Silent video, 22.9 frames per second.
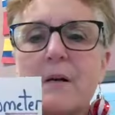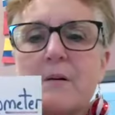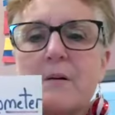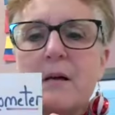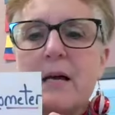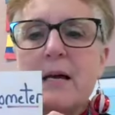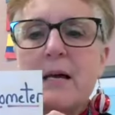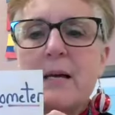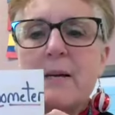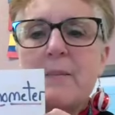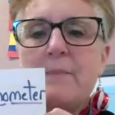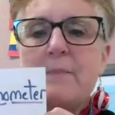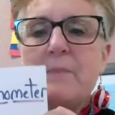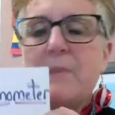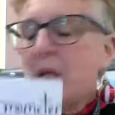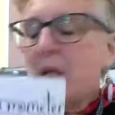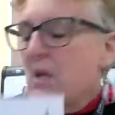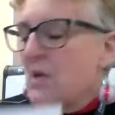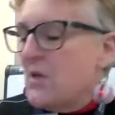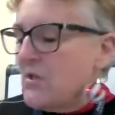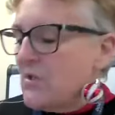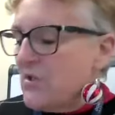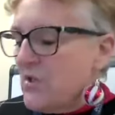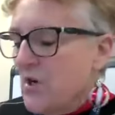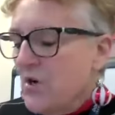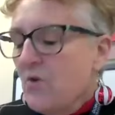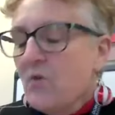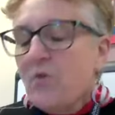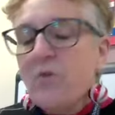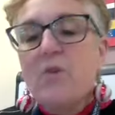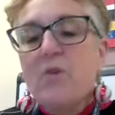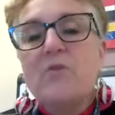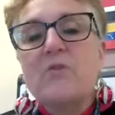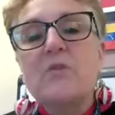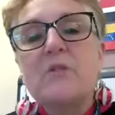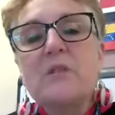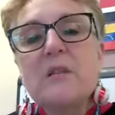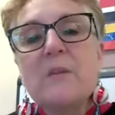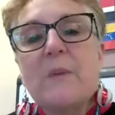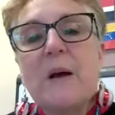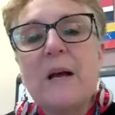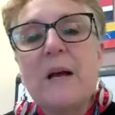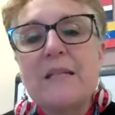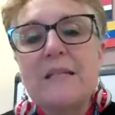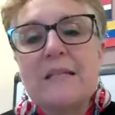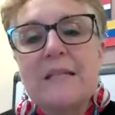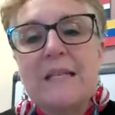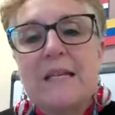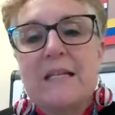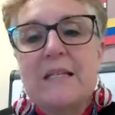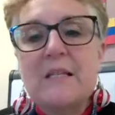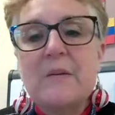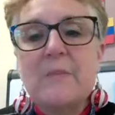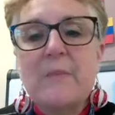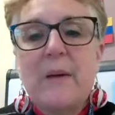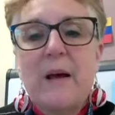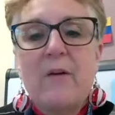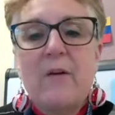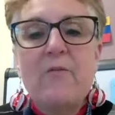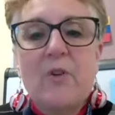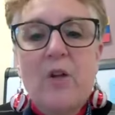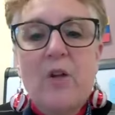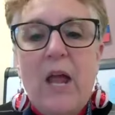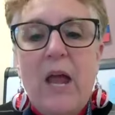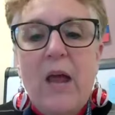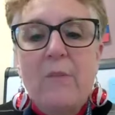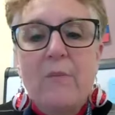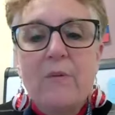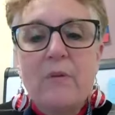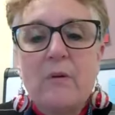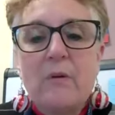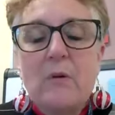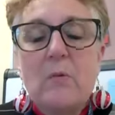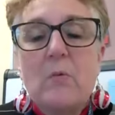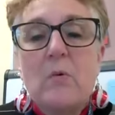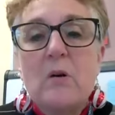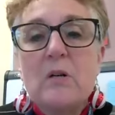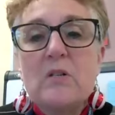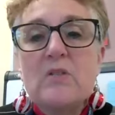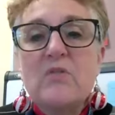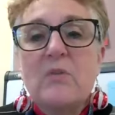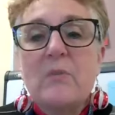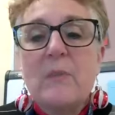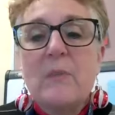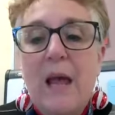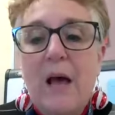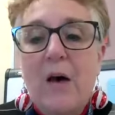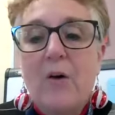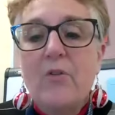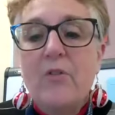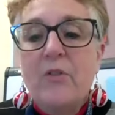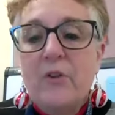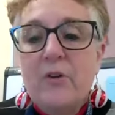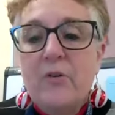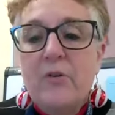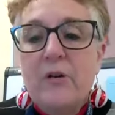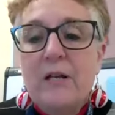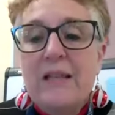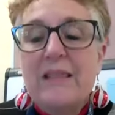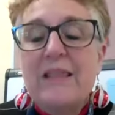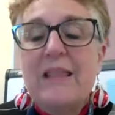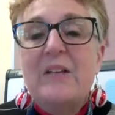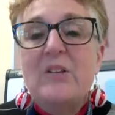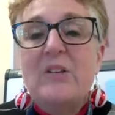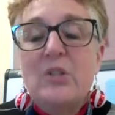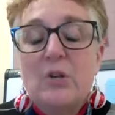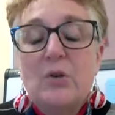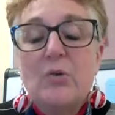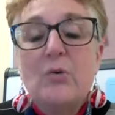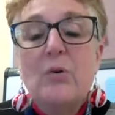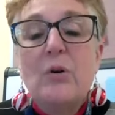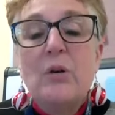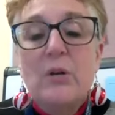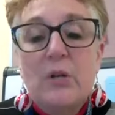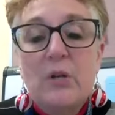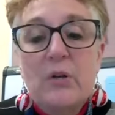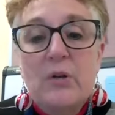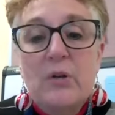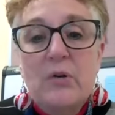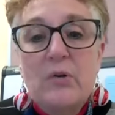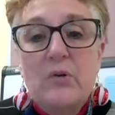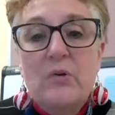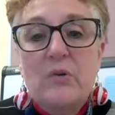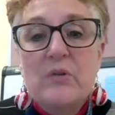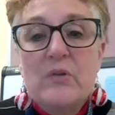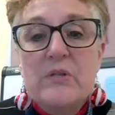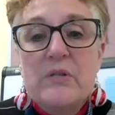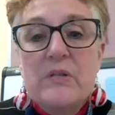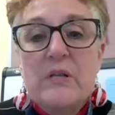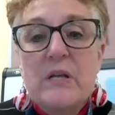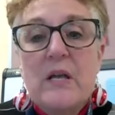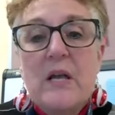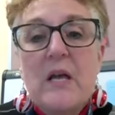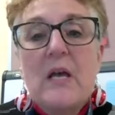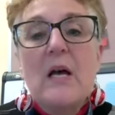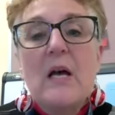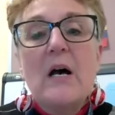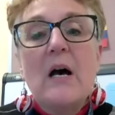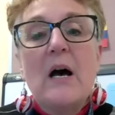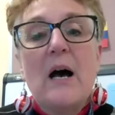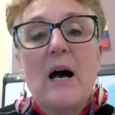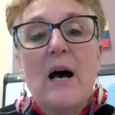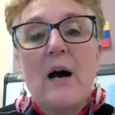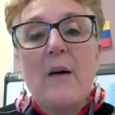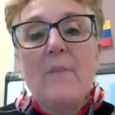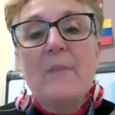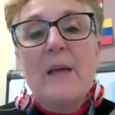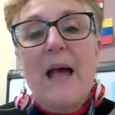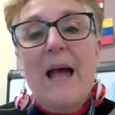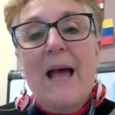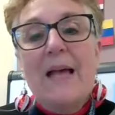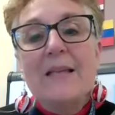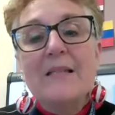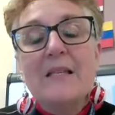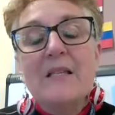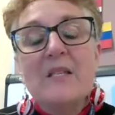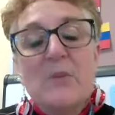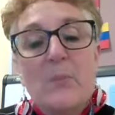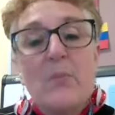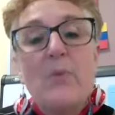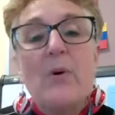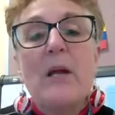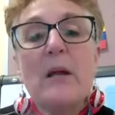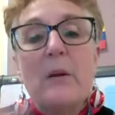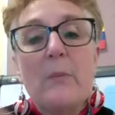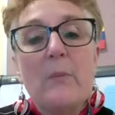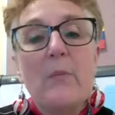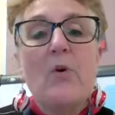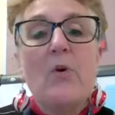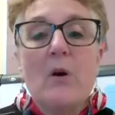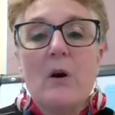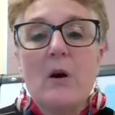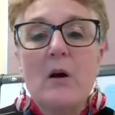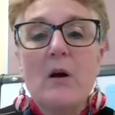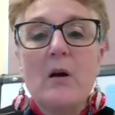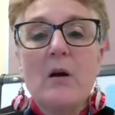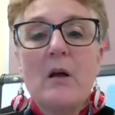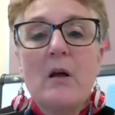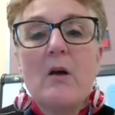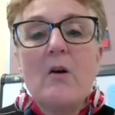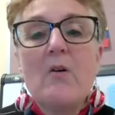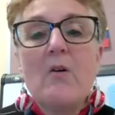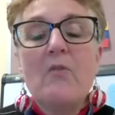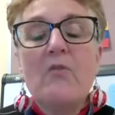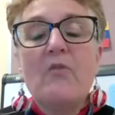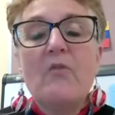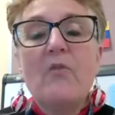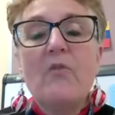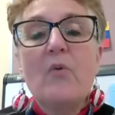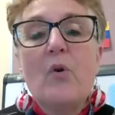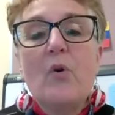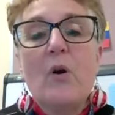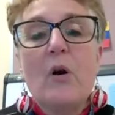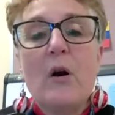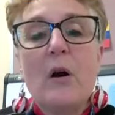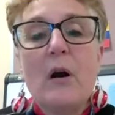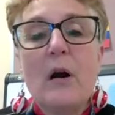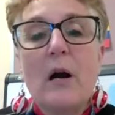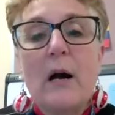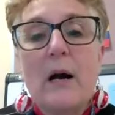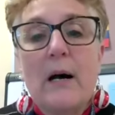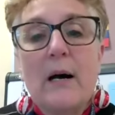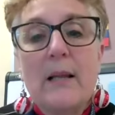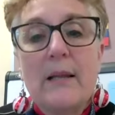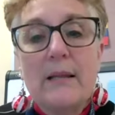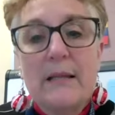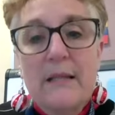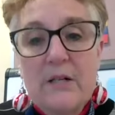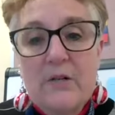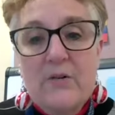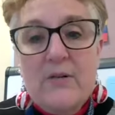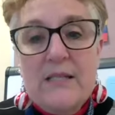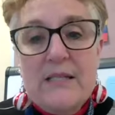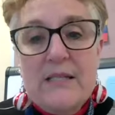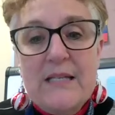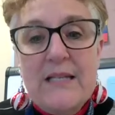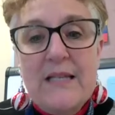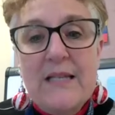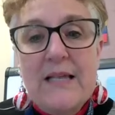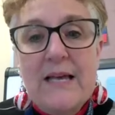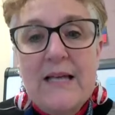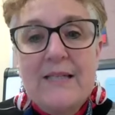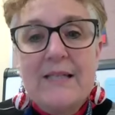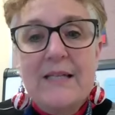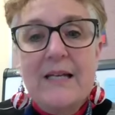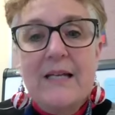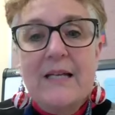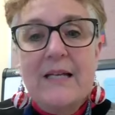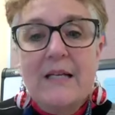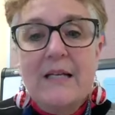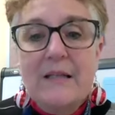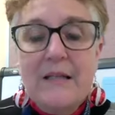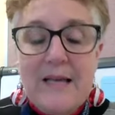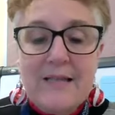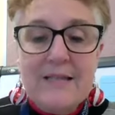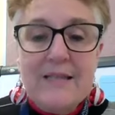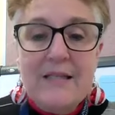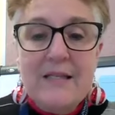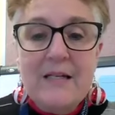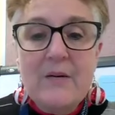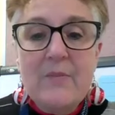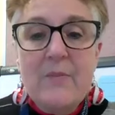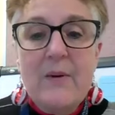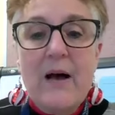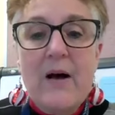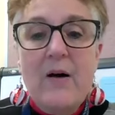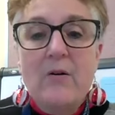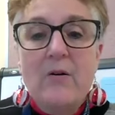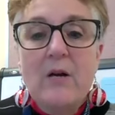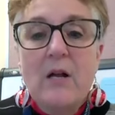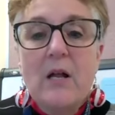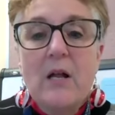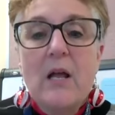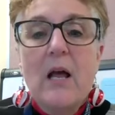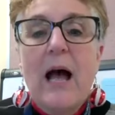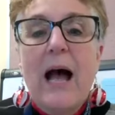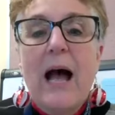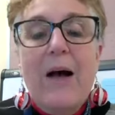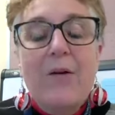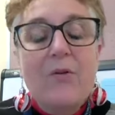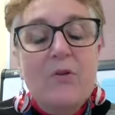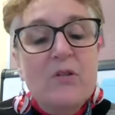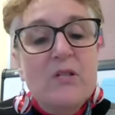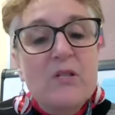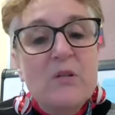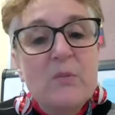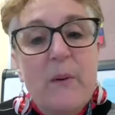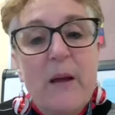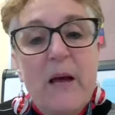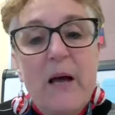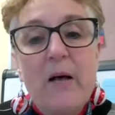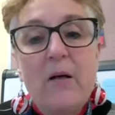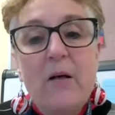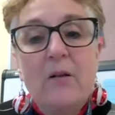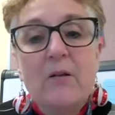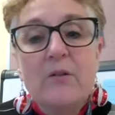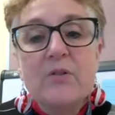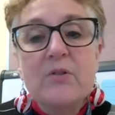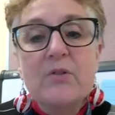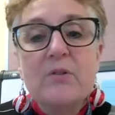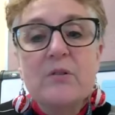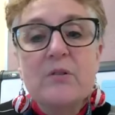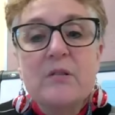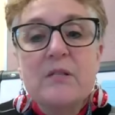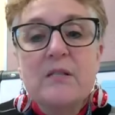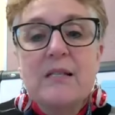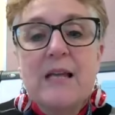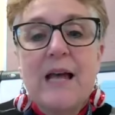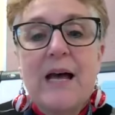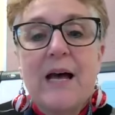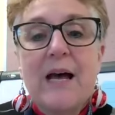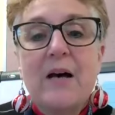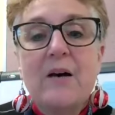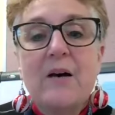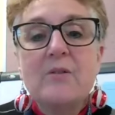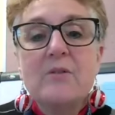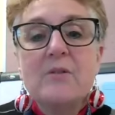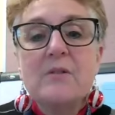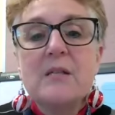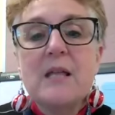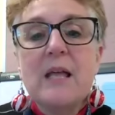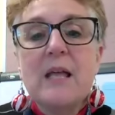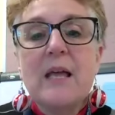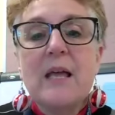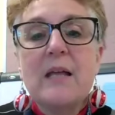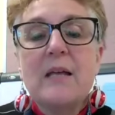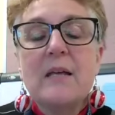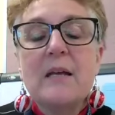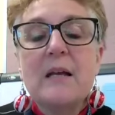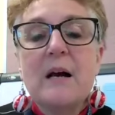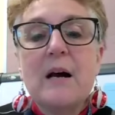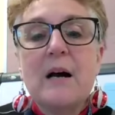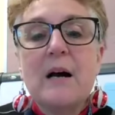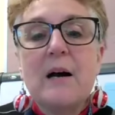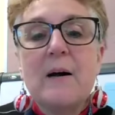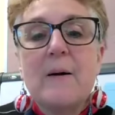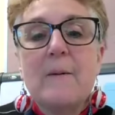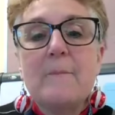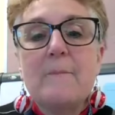Okay, so those are some ideas about vocabulary words from the health unit that you could use as a springboard for a literacy lesson, a lesson about how to spell certain sounds and